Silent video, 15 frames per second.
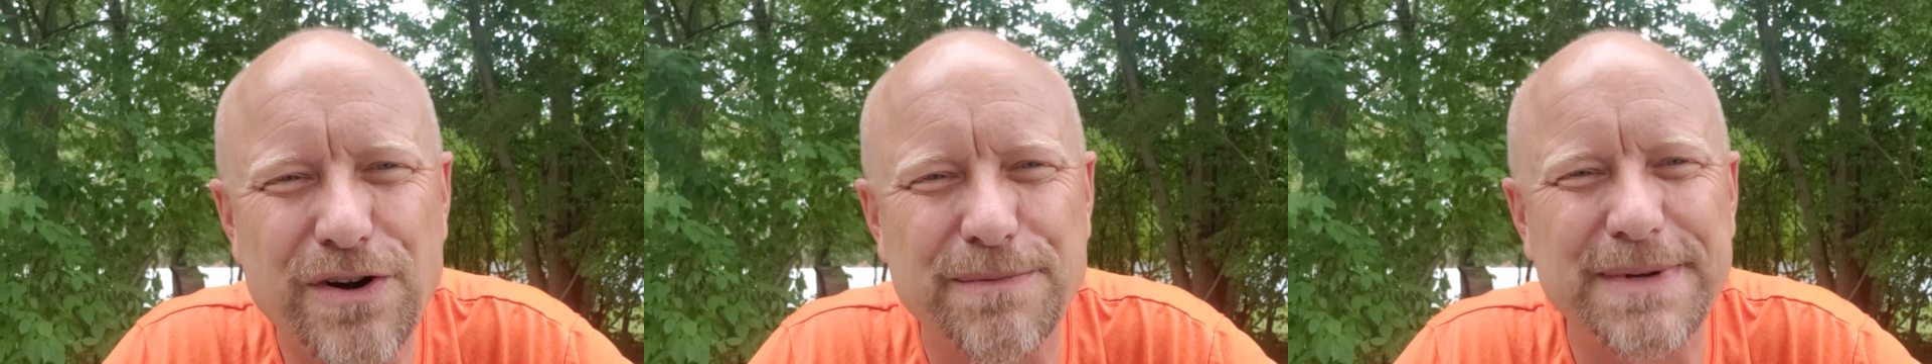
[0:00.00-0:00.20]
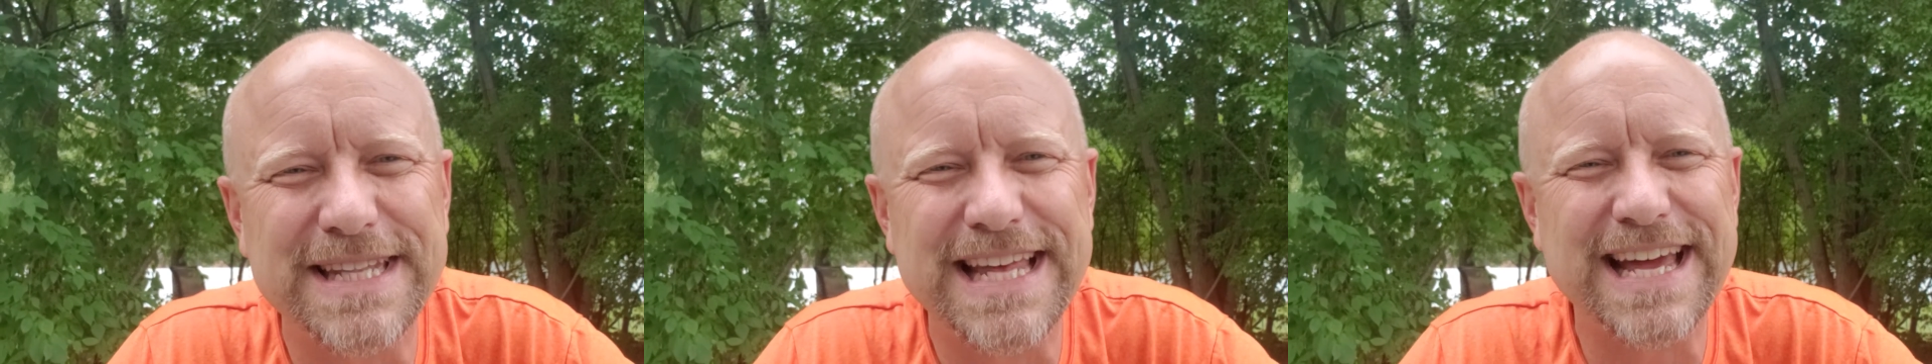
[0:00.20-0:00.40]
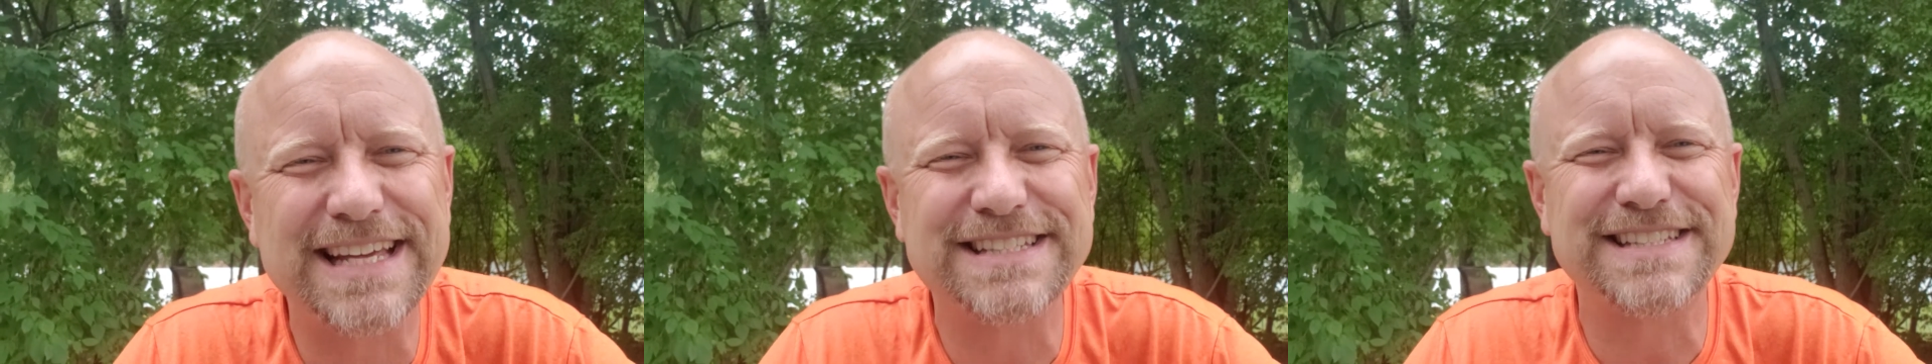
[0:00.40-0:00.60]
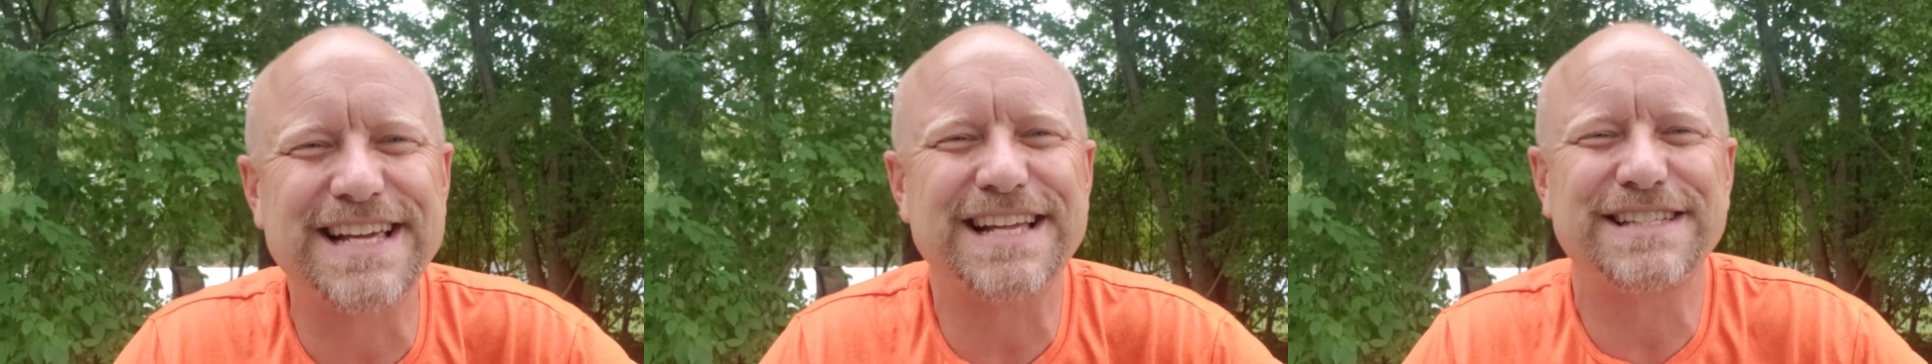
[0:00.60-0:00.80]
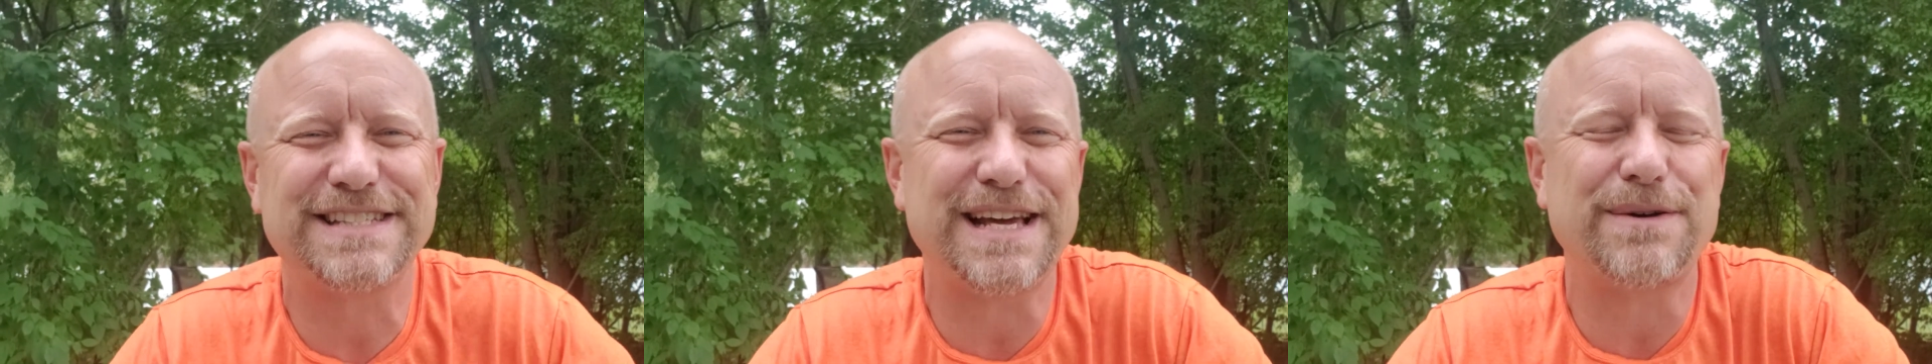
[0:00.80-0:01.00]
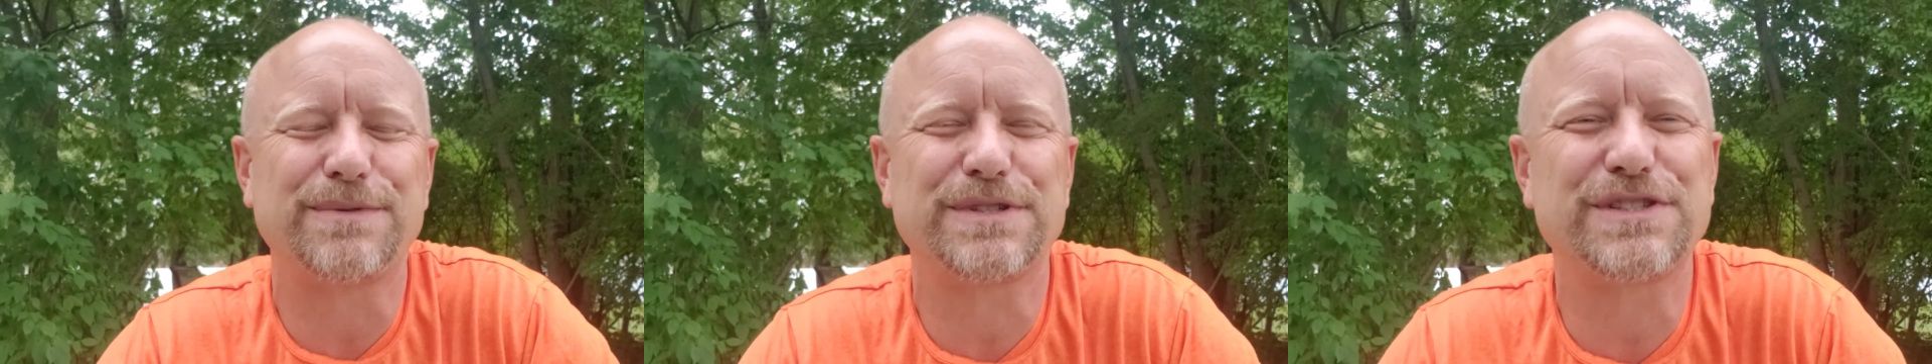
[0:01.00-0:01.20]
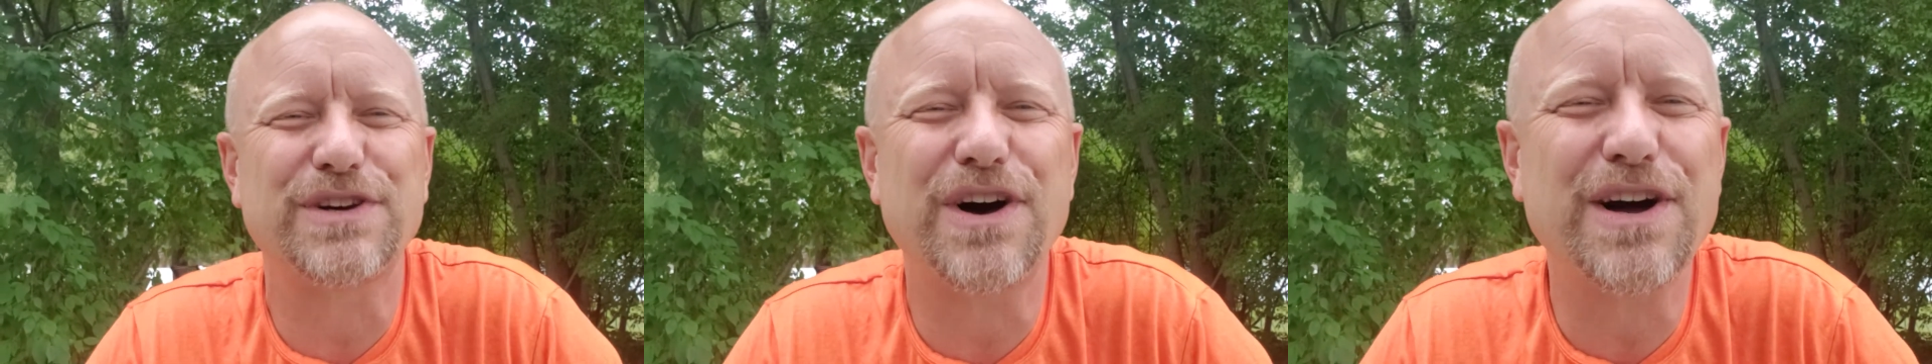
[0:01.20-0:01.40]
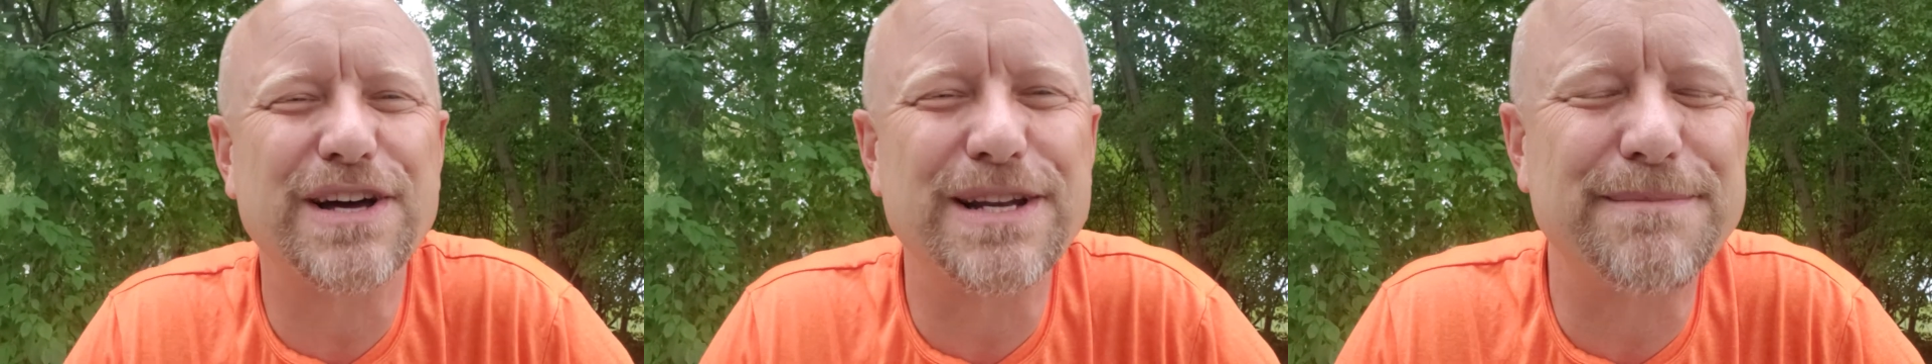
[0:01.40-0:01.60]
them in that sense I was
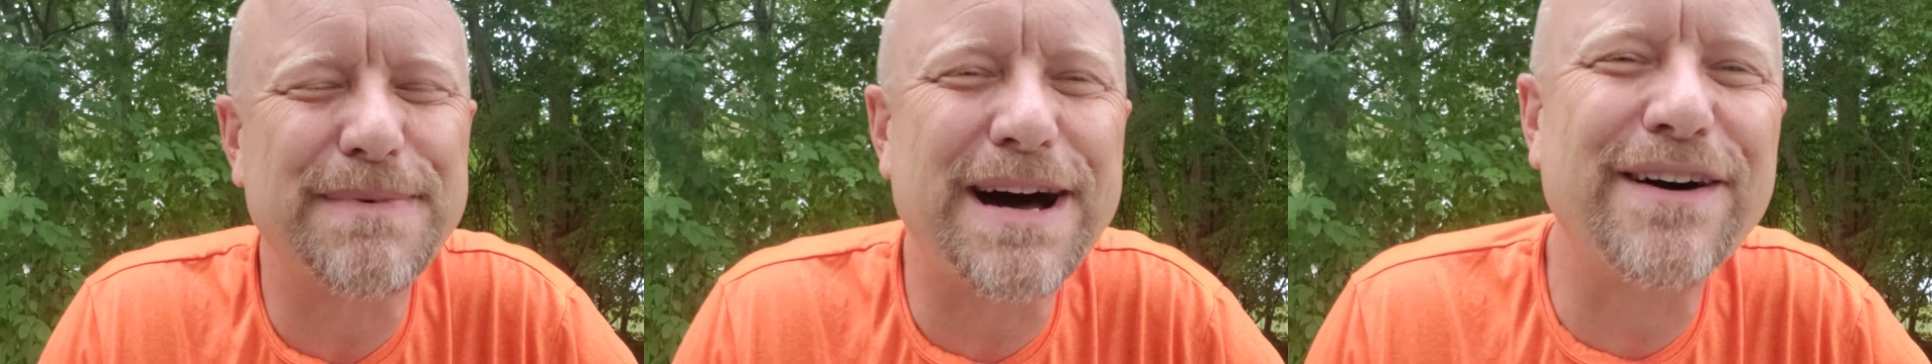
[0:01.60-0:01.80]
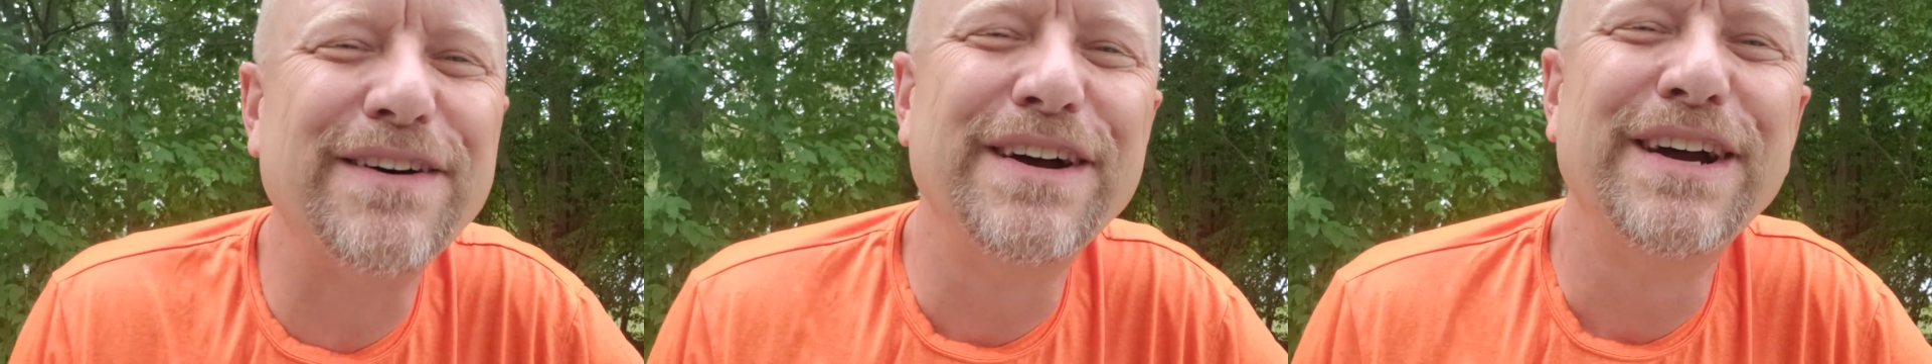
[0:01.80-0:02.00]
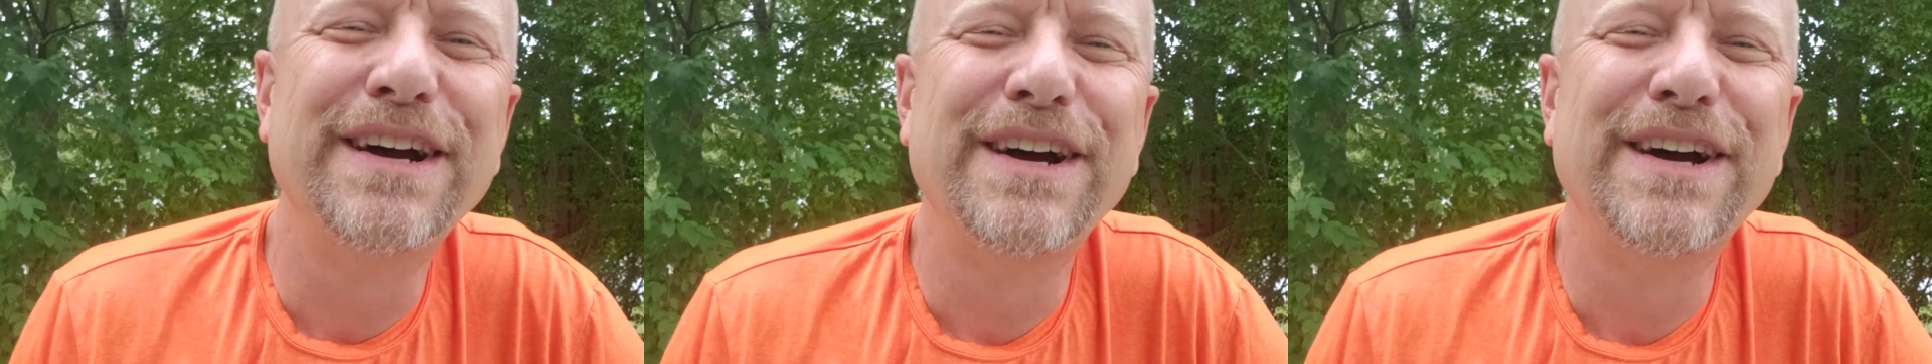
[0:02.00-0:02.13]
talking about